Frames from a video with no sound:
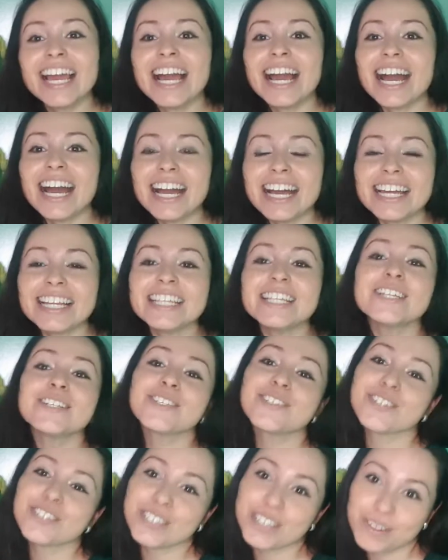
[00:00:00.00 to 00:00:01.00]
and
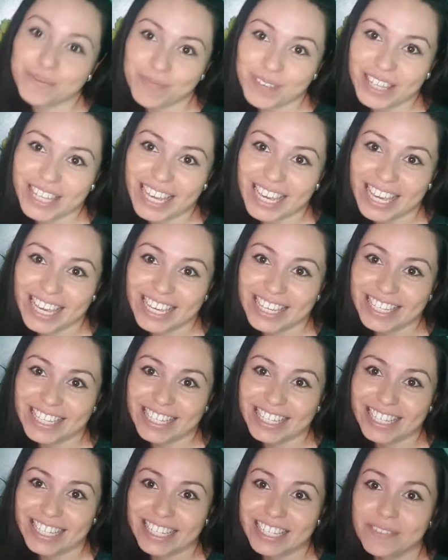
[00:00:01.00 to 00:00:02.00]
social media
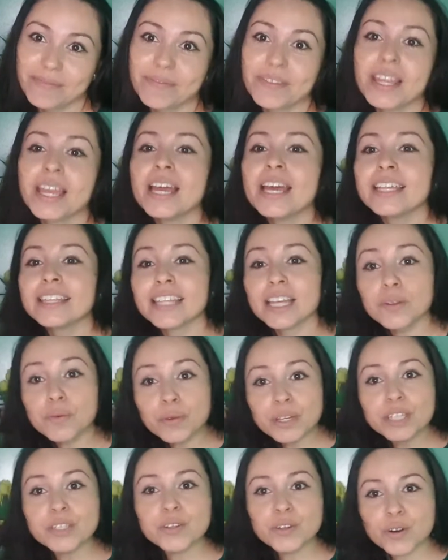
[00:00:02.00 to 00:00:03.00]
agencies that
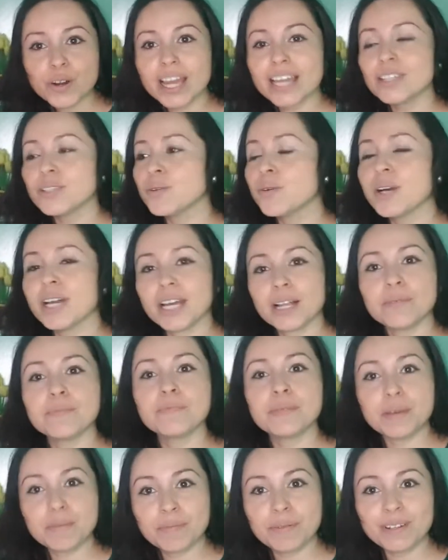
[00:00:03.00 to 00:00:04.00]
we try to help
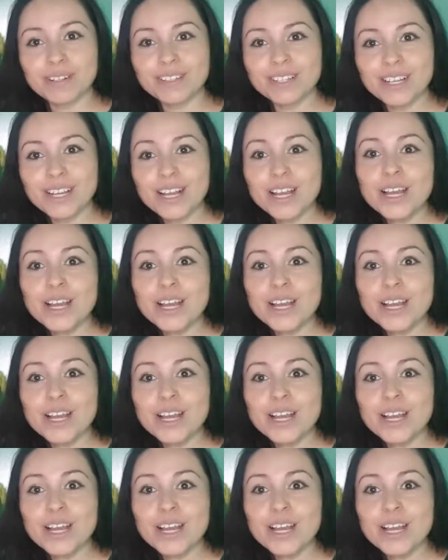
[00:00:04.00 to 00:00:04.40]
people